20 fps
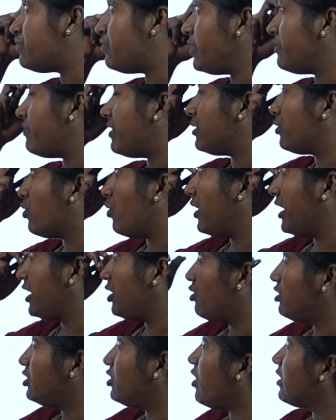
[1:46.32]
we were going
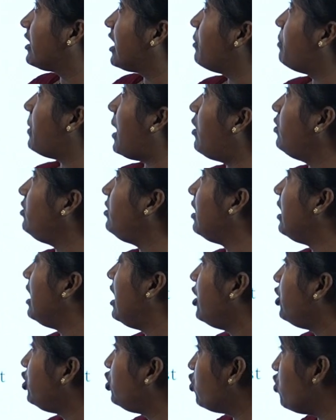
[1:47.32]
to talk about
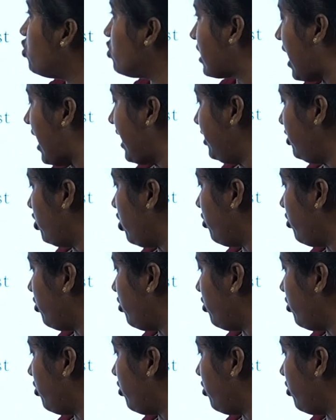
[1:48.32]
two kind